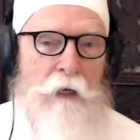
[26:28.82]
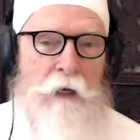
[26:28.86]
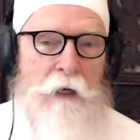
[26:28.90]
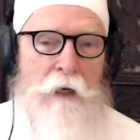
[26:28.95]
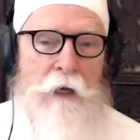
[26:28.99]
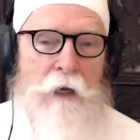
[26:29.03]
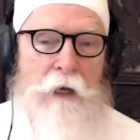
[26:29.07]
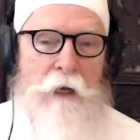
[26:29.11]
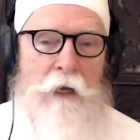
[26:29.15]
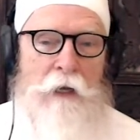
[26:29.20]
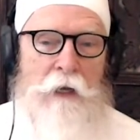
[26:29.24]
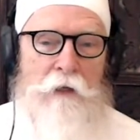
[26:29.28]

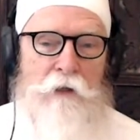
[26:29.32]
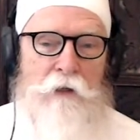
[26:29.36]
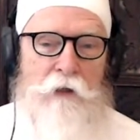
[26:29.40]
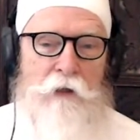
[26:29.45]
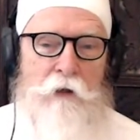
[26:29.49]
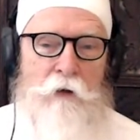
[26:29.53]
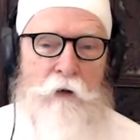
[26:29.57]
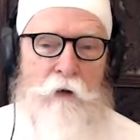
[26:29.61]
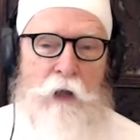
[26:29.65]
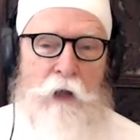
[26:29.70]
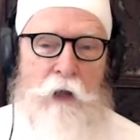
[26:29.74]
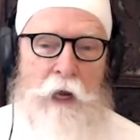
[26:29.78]
And so
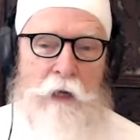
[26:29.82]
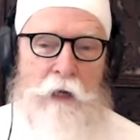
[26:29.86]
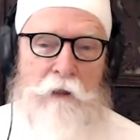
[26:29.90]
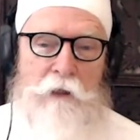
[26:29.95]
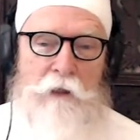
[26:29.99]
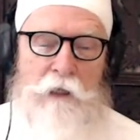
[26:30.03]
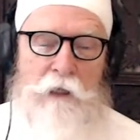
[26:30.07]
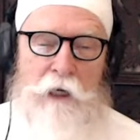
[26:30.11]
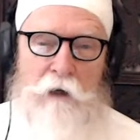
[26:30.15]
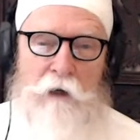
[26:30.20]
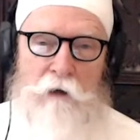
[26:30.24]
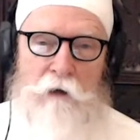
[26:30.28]
they had to
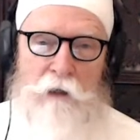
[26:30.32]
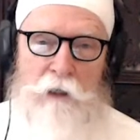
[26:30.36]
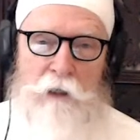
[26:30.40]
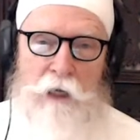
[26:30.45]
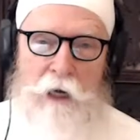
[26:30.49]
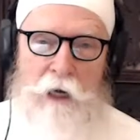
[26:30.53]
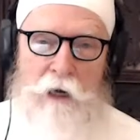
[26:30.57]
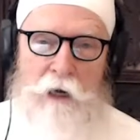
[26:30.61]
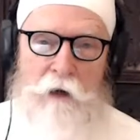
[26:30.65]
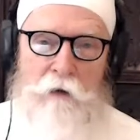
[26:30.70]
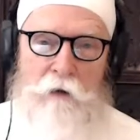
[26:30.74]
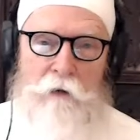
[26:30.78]
tear it
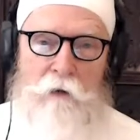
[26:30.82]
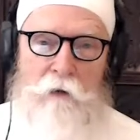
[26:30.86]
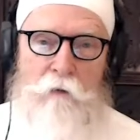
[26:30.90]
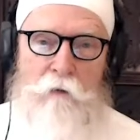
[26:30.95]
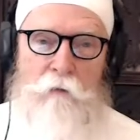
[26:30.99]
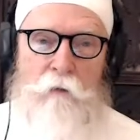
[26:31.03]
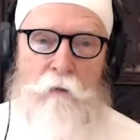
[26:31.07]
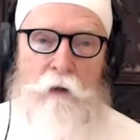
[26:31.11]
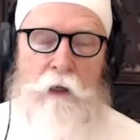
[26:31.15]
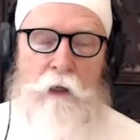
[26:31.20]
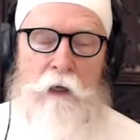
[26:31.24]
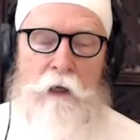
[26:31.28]
down
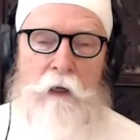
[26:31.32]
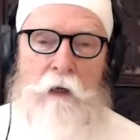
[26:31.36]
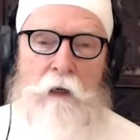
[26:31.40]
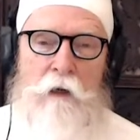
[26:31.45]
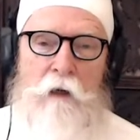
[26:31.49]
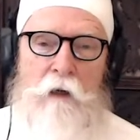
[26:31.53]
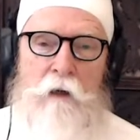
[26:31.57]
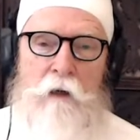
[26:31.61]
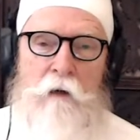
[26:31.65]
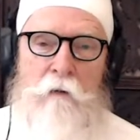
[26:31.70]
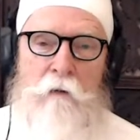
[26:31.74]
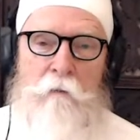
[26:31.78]

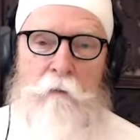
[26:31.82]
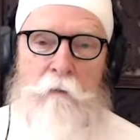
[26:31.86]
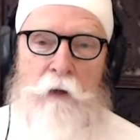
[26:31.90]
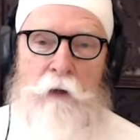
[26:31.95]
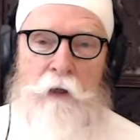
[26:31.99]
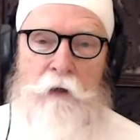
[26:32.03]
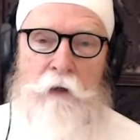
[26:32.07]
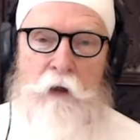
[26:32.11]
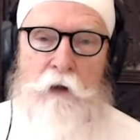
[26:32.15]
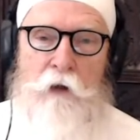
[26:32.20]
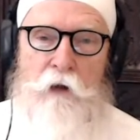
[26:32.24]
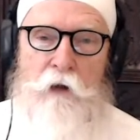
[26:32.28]
and built a
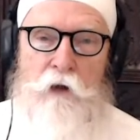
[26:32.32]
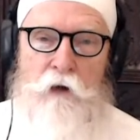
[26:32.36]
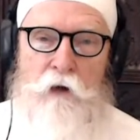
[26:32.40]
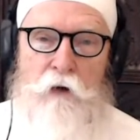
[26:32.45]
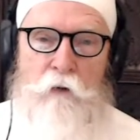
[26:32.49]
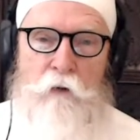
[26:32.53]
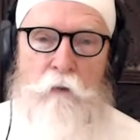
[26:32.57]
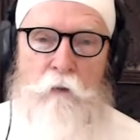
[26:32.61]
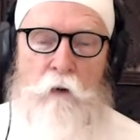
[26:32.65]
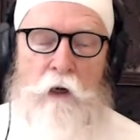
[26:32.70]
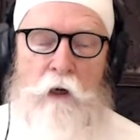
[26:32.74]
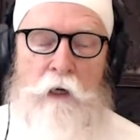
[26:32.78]
third
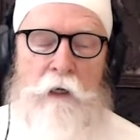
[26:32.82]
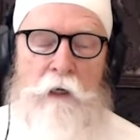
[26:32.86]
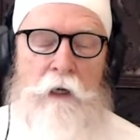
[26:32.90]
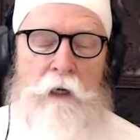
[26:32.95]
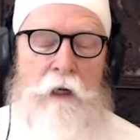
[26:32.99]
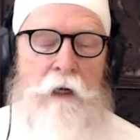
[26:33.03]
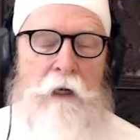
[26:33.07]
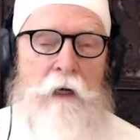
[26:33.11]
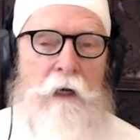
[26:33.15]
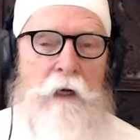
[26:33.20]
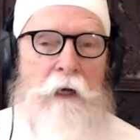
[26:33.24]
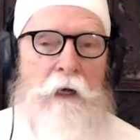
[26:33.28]
one.
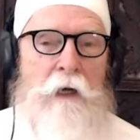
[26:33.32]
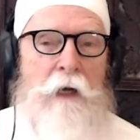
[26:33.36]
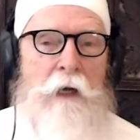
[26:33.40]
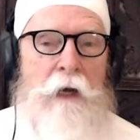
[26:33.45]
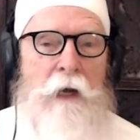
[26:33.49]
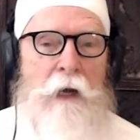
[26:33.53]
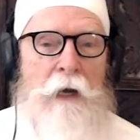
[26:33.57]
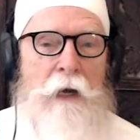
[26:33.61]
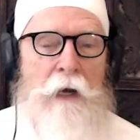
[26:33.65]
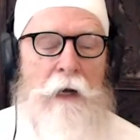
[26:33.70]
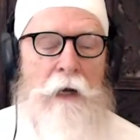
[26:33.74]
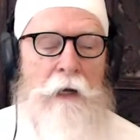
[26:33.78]

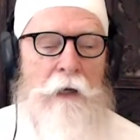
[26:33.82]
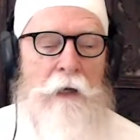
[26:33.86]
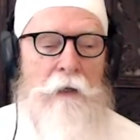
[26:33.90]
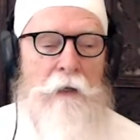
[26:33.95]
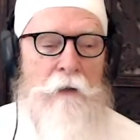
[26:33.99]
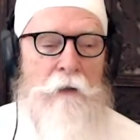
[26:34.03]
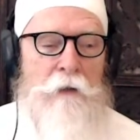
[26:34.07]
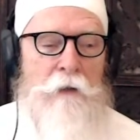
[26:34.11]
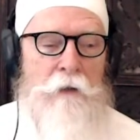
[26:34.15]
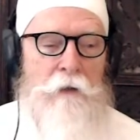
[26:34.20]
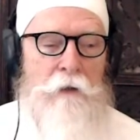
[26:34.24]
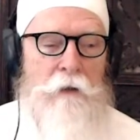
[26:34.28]
And
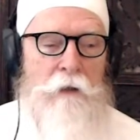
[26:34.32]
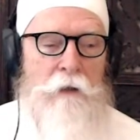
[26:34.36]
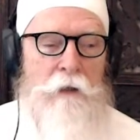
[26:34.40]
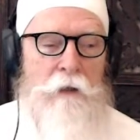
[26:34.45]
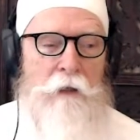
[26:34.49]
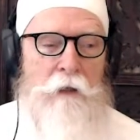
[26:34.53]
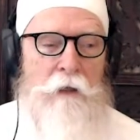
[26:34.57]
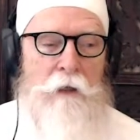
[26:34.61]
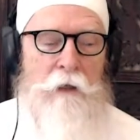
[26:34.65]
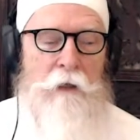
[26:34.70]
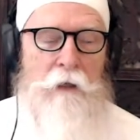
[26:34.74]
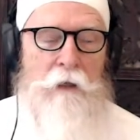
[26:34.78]

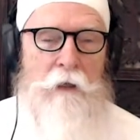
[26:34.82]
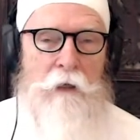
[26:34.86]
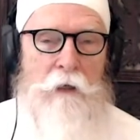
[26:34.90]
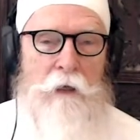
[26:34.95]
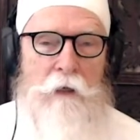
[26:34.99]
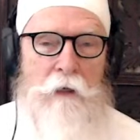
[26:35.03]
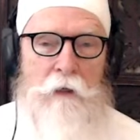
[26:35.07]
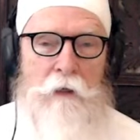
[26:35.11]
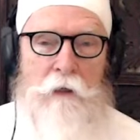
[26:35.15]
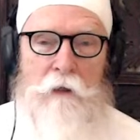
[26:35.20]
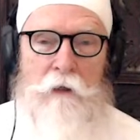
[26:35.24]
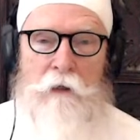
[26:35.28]

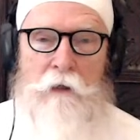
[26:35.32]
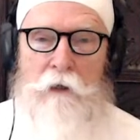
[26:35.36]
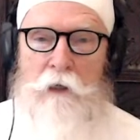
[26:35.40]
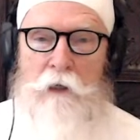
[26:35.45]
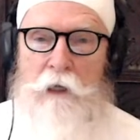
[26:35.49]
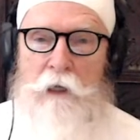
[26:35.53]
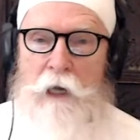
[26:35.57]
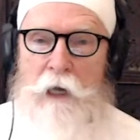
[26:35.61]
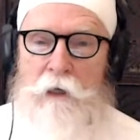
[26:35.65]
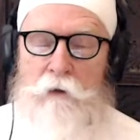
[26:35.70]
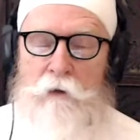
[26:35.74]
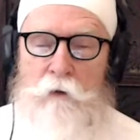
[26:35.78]

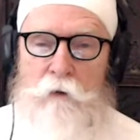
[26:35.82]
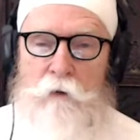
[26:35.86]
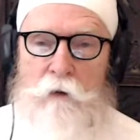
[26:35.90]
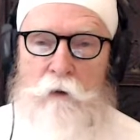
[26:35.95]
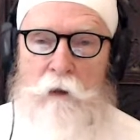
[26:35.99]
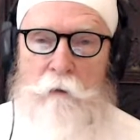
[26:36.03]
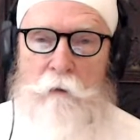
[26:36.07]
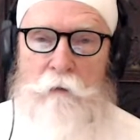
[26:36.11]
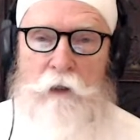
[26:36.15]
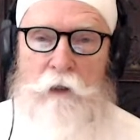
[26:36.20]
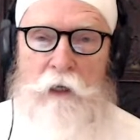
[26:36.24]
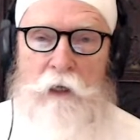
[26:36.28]
again, Guru Amar
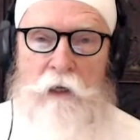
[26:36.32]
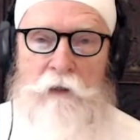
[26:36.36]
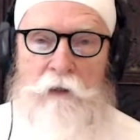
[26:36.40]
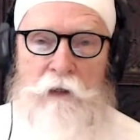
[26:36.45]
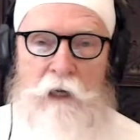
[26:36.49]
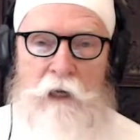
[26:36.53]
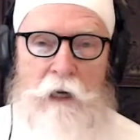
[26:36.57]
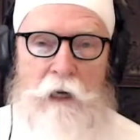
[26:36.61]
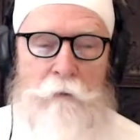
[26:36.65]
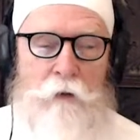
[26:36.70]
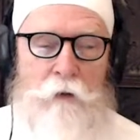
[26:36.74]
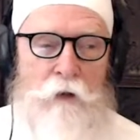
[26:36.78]
Das
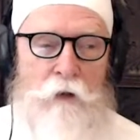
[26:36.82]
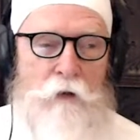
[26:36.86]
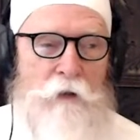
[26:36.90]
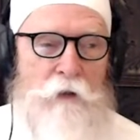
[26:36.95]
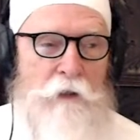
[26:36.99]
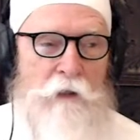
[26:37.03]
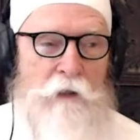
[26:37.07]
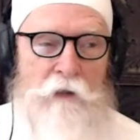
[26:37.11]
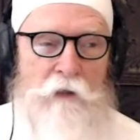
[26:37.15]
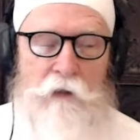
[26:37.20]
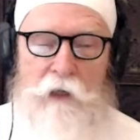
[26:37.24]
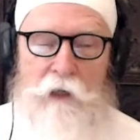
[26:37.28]
came and looked and
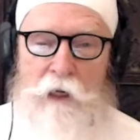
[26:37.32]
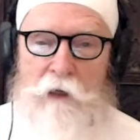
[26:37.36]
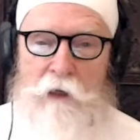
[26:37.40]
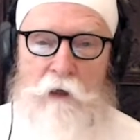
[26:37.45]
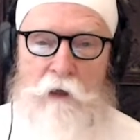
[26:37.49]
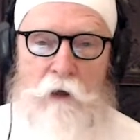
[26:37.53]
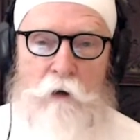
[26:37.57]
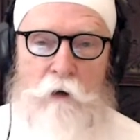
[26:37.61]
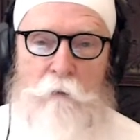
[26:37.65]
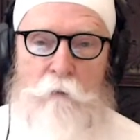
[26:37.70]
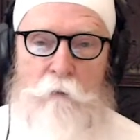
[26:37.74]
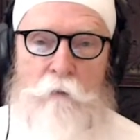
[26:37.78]
said,
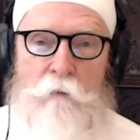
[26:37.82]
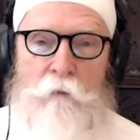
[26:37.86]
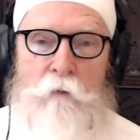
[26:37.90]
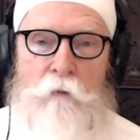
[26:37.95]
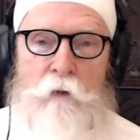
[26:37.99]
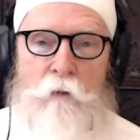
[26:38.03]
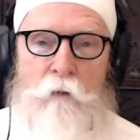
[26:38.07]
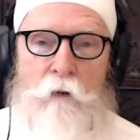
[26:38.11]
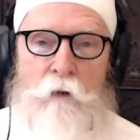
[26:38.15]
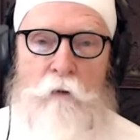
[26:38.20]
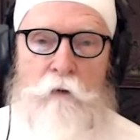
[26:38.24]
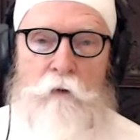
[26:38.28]
nope, it
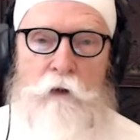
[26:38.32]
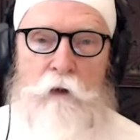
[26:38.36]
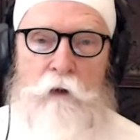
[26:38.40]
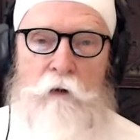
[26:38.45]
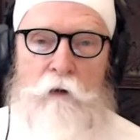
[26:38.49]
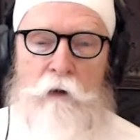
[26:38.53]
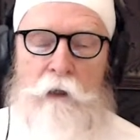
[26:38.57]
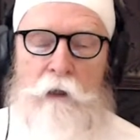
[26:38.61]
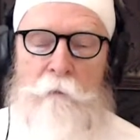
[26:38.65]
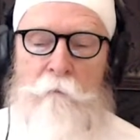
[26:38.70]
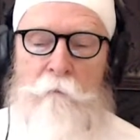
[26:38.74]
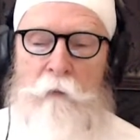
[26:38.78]
won't do.
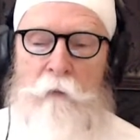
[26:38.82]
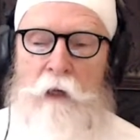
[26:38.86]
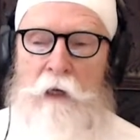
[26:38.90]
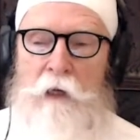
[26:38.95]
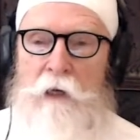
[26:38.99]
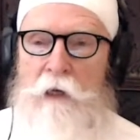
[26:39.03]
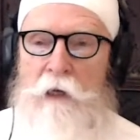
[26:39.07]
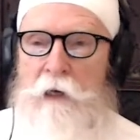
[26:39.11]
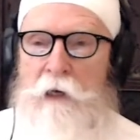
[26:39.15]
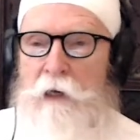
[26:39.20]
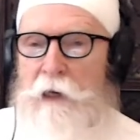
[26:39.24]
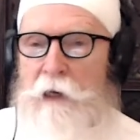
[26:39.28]

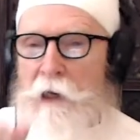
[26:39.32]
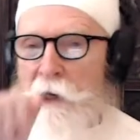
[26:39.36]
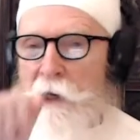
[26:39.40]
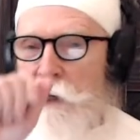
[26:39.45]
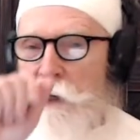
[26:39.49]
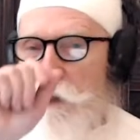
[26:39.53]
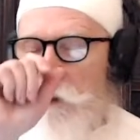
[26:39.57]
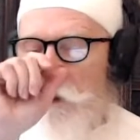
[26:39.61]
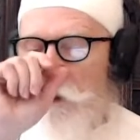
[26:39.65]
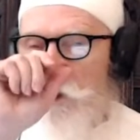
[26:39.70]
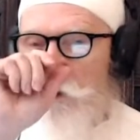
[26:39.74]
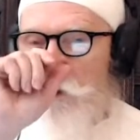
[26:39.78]
And at
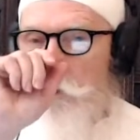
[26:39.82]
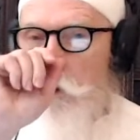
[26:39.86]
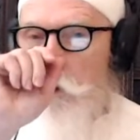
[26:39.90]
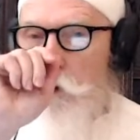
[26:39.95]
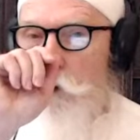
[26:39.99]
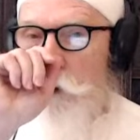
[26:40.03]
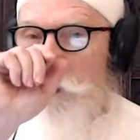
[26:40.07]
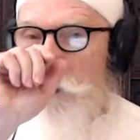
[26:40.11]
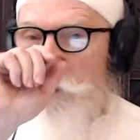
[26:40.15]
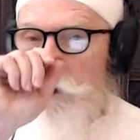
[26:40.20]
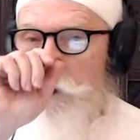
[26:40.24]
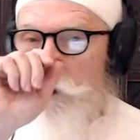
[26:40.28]
this
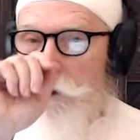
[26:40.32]
point,